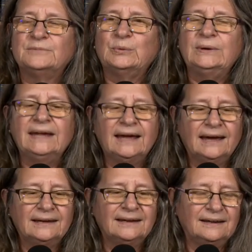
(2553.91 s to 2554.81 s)
we
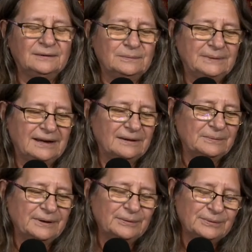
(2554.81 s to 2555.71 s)
got,
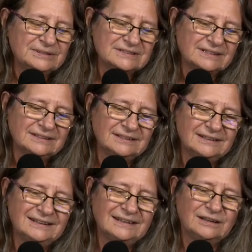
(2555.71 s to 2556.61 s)
what was it,
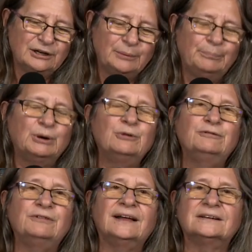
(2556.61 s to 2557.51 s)
a
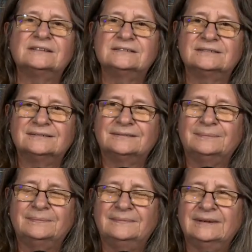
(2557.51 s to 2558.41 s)
Bowflex.
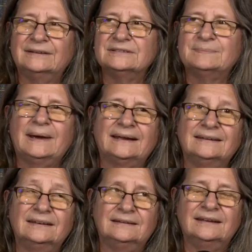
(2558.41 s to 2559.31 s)
It was back
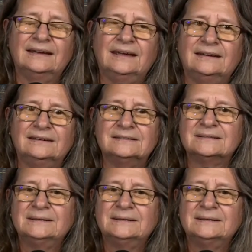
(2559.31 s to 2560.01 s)
in the 80s.